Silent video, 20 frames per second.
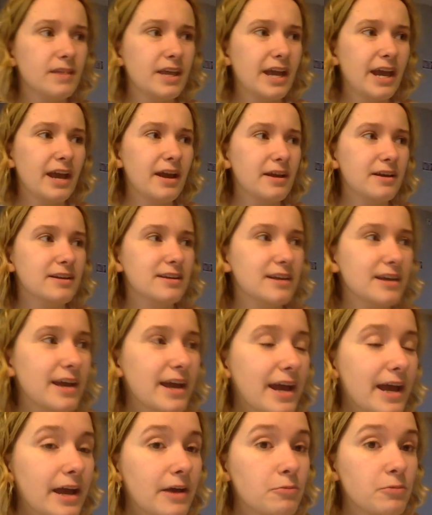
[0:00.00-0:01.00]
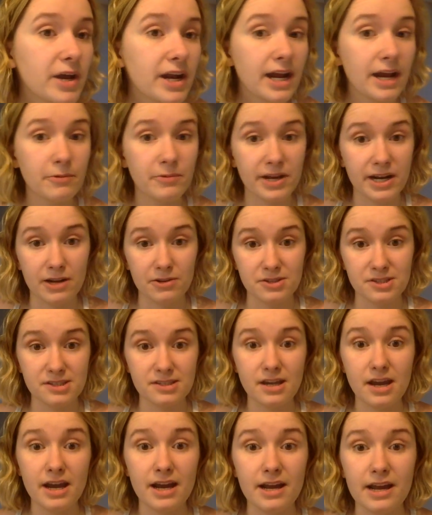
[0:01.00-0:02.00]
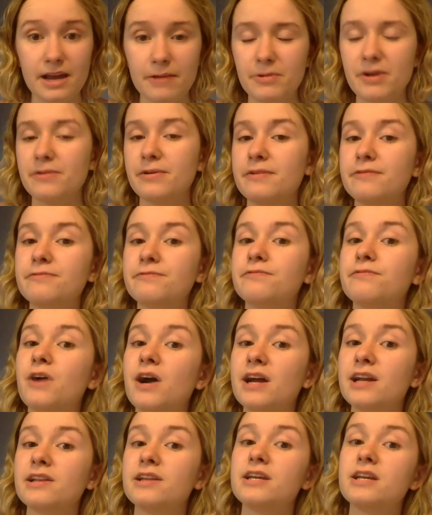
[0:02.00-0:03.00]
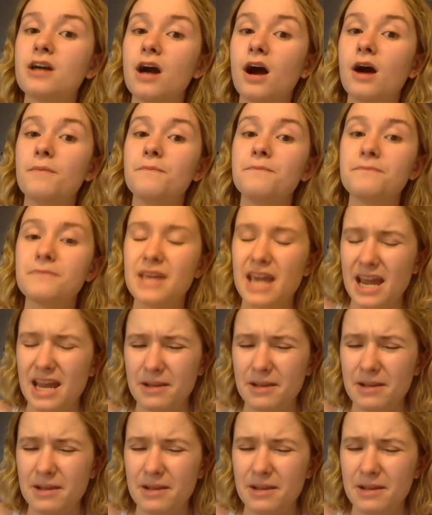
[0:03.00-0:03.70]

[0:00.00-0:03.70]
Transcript: And and when I went outside, and when we finally come,